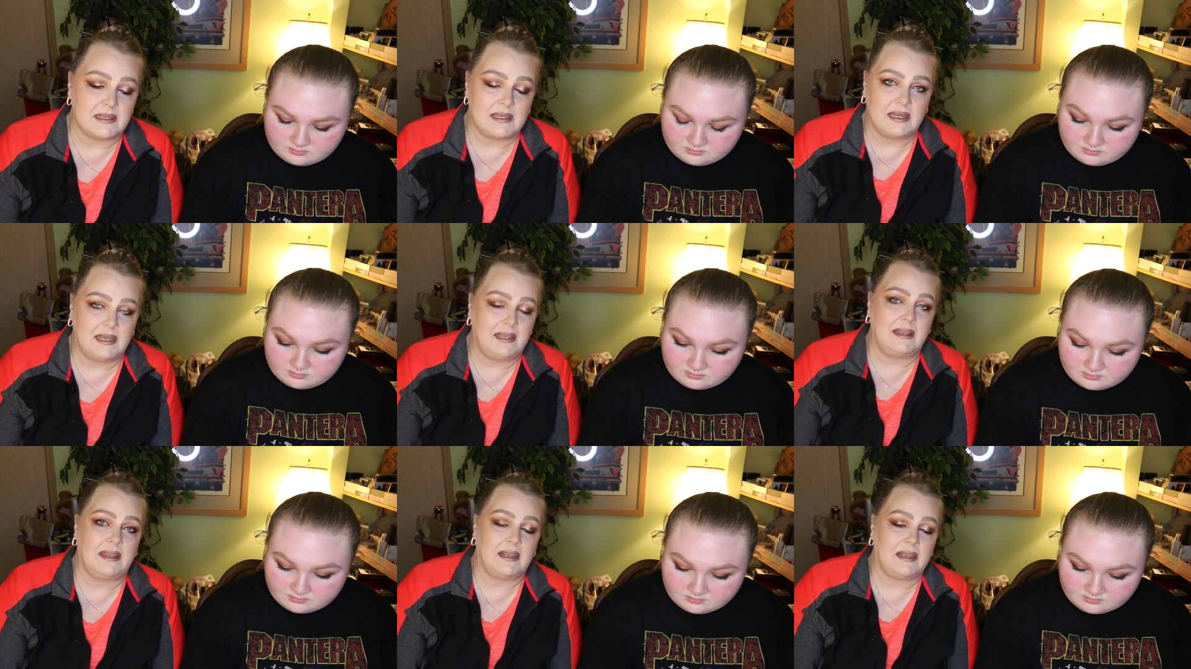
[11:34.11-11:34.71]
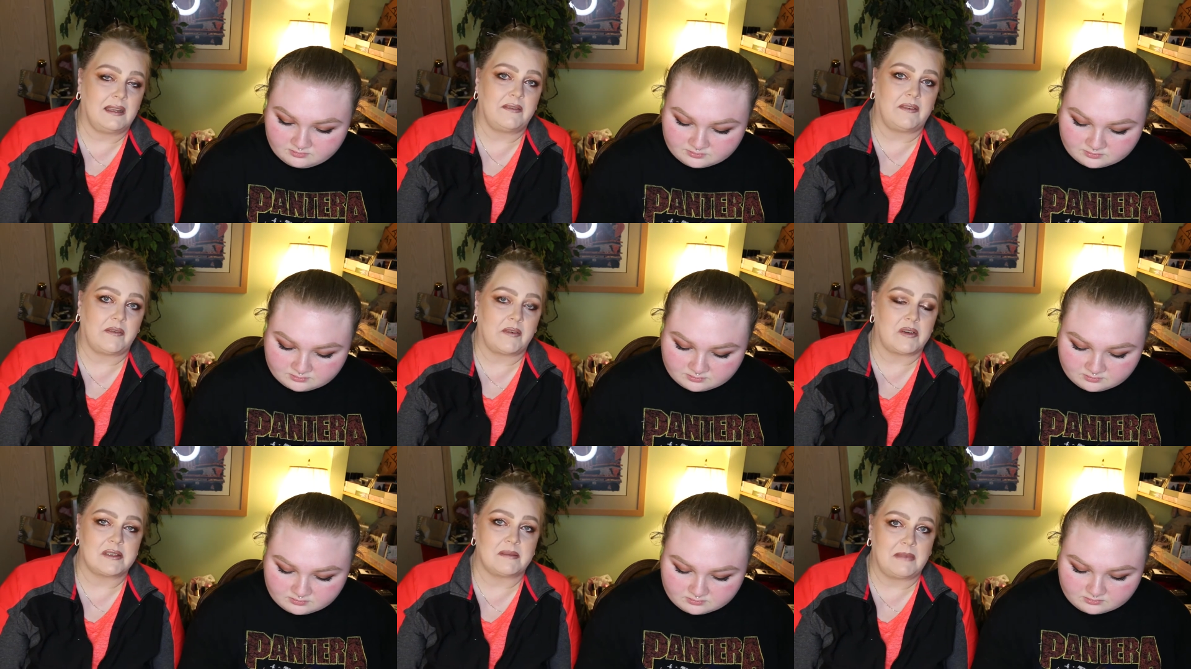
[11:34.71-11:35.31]
Speaker 1: than anything I've
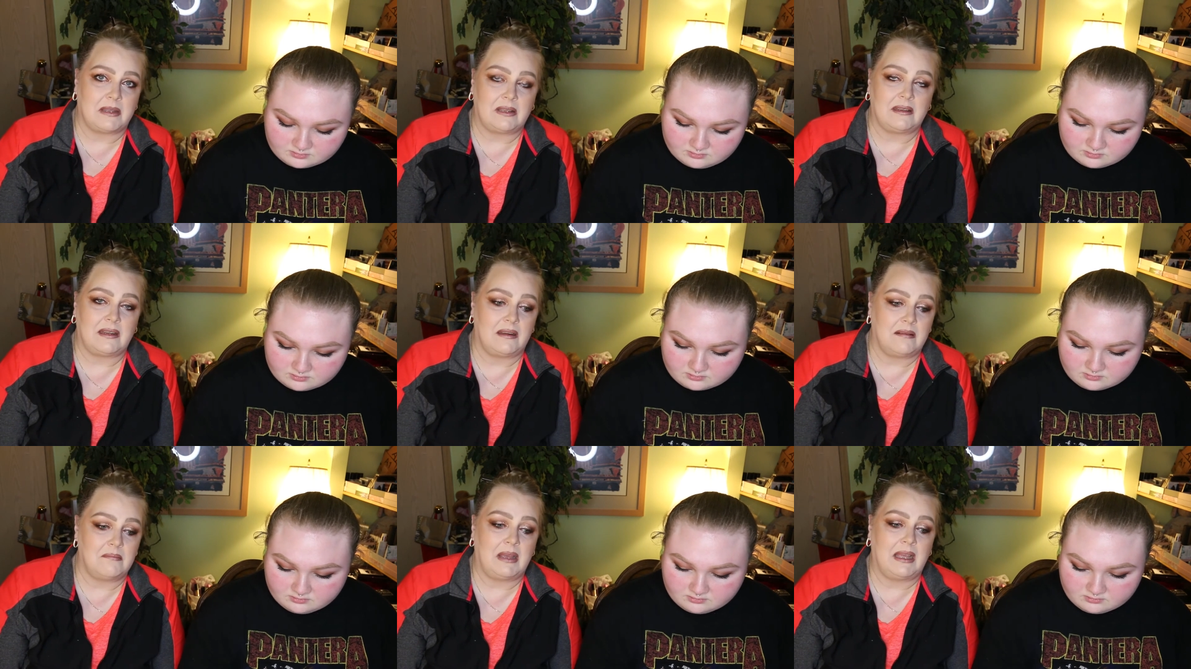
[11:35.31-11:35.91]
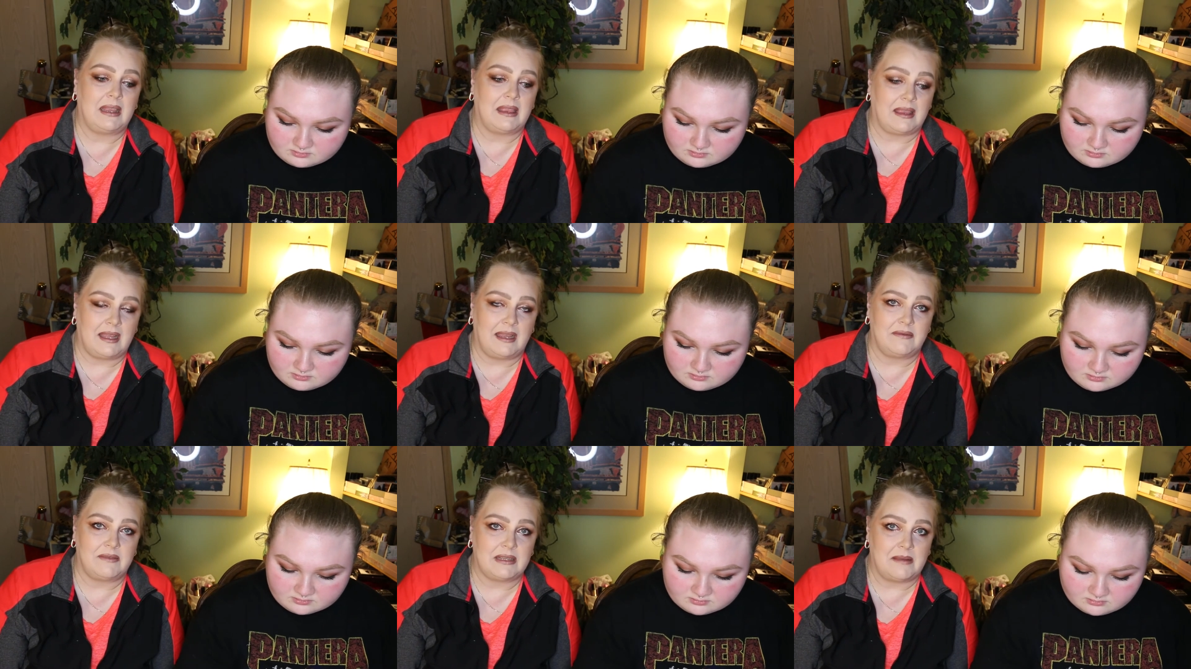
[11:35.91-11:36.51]
ever smelled in my
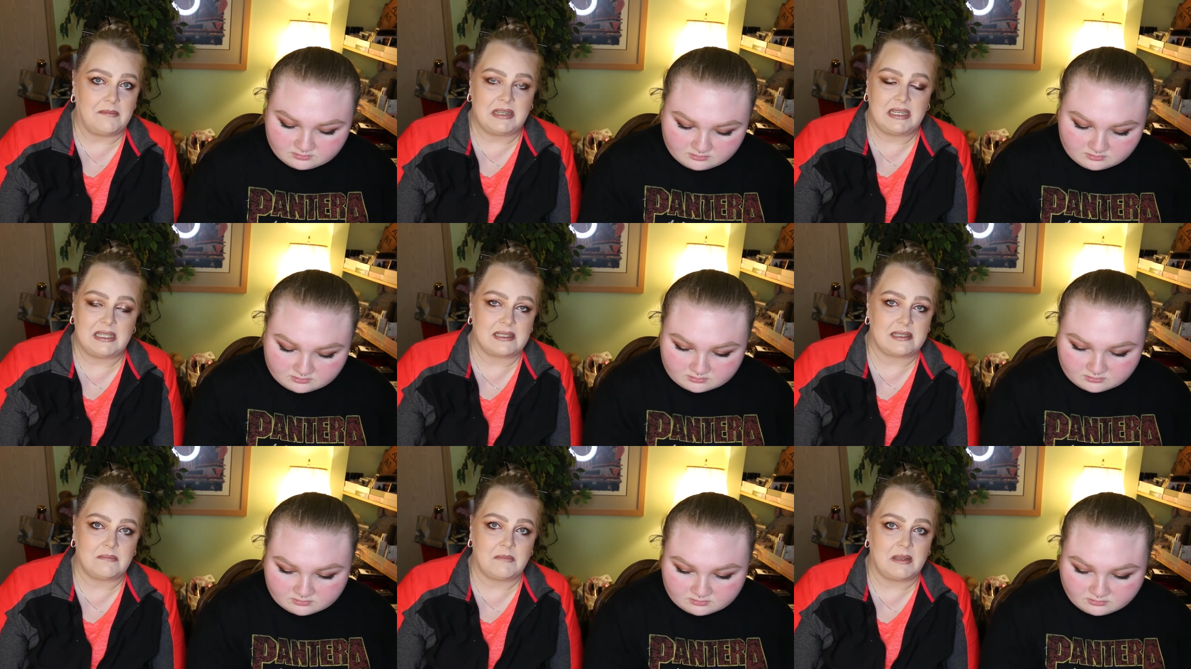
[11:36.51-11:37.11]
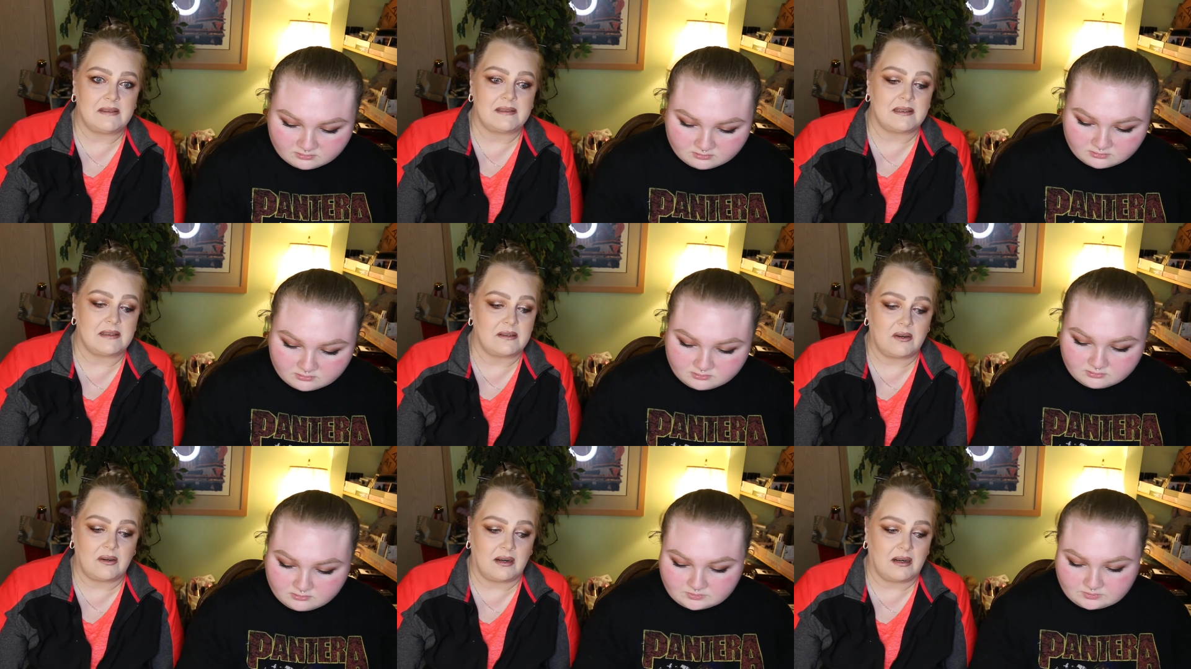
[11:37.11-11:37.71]
lifetime, and it smells
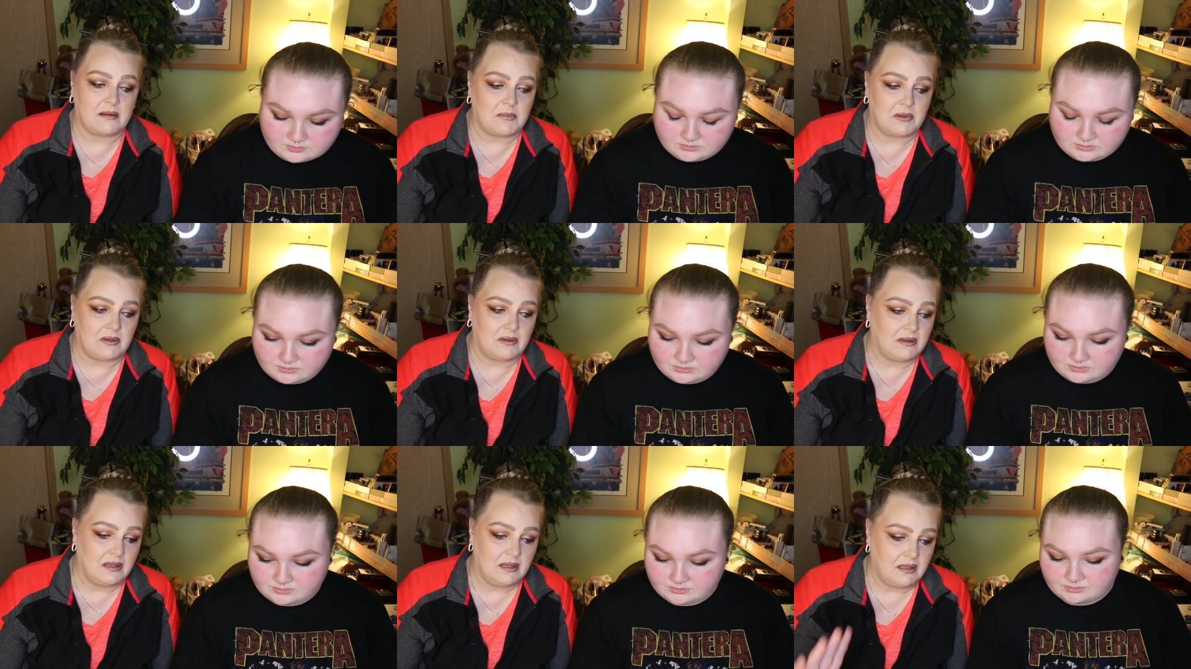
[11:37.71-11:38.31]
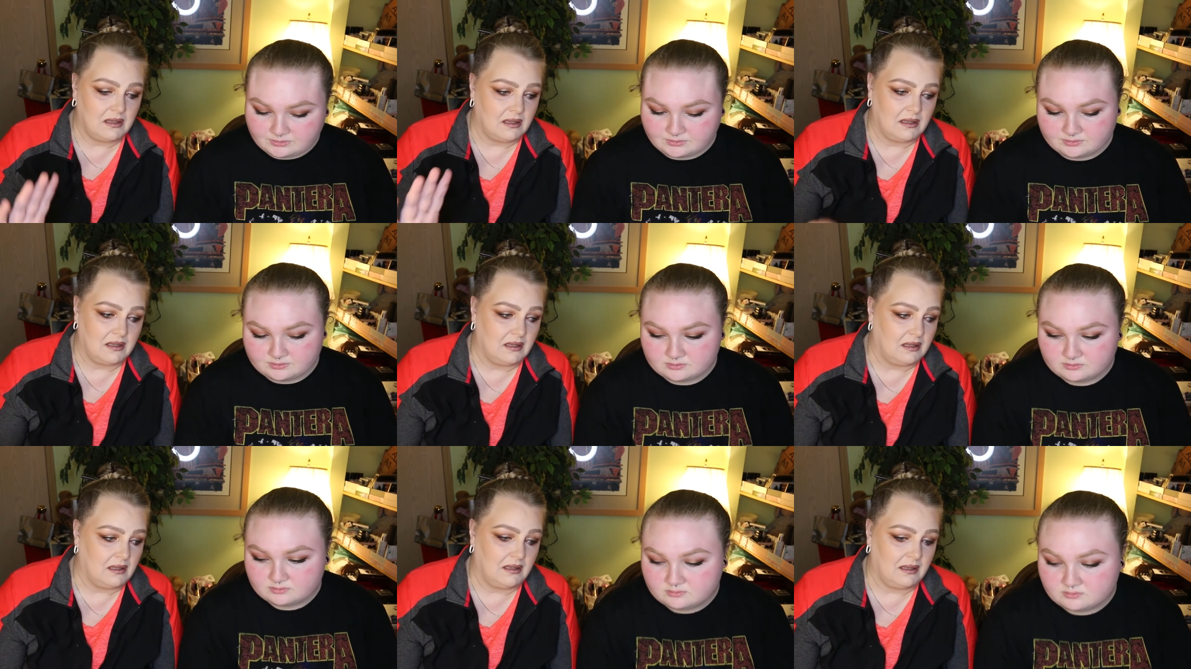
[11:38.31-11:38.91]
incredible.
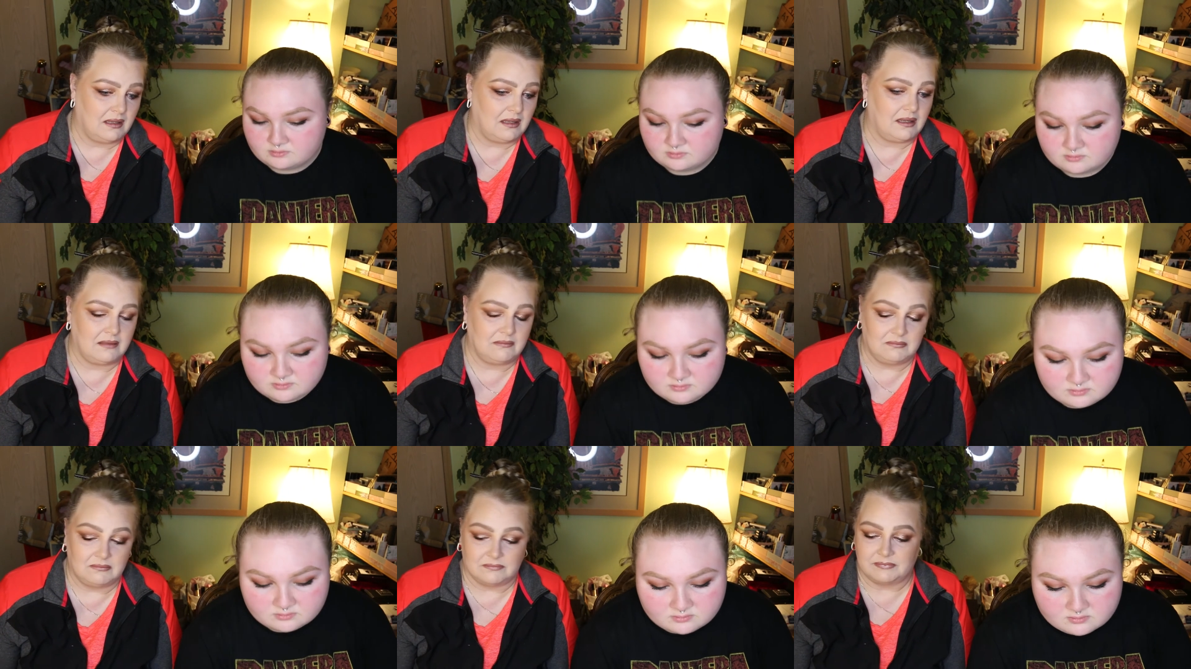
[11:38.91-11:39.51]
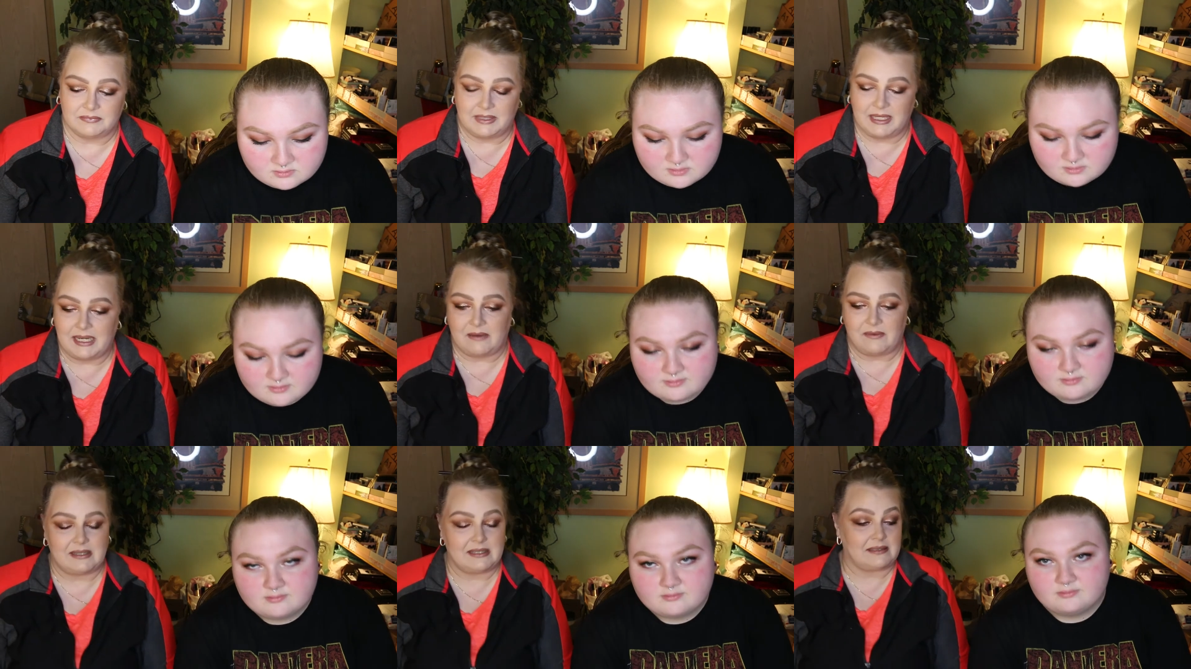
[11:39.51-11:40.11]

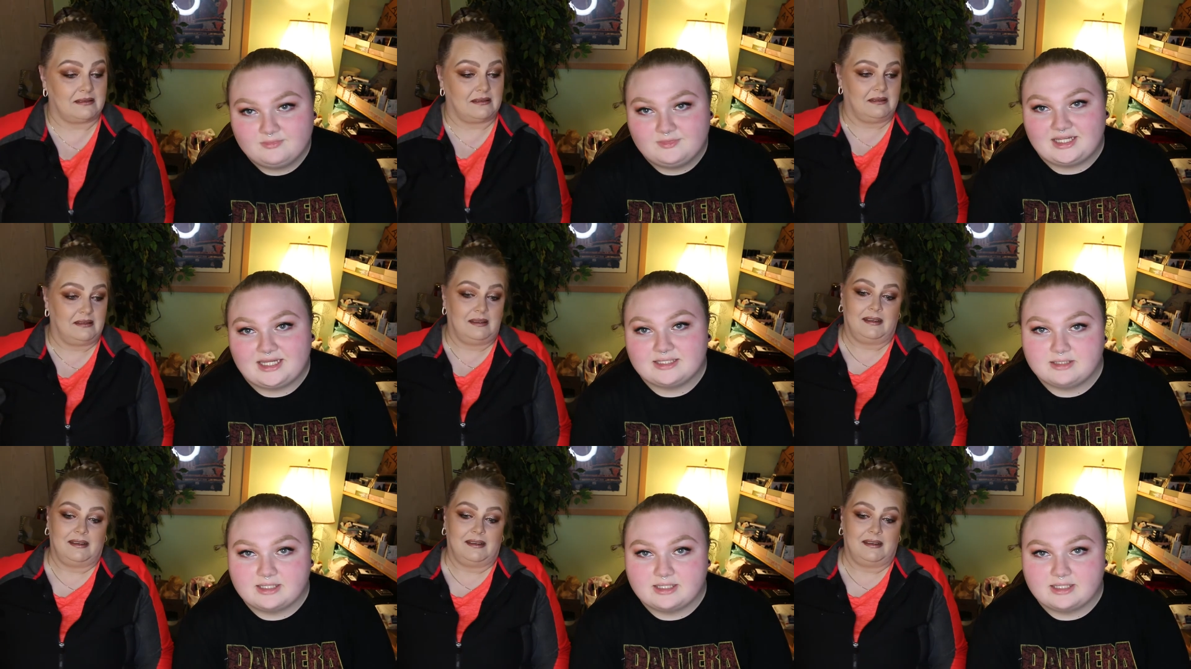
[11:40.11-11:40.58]
Anyways. Dad